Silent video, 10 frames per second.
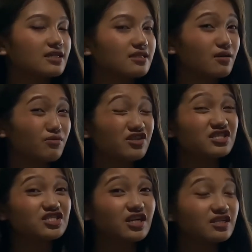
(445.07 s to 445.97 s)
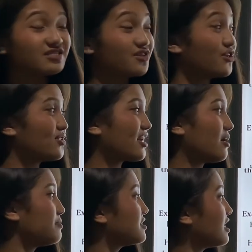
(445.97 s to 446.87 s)
Sigmurin siyang
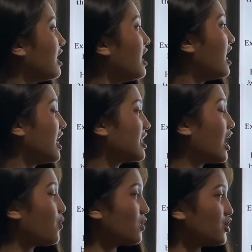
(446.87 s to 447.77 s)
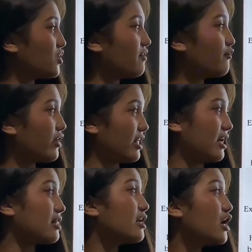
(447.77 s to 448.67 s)
stereotypes. And how will you avoid it?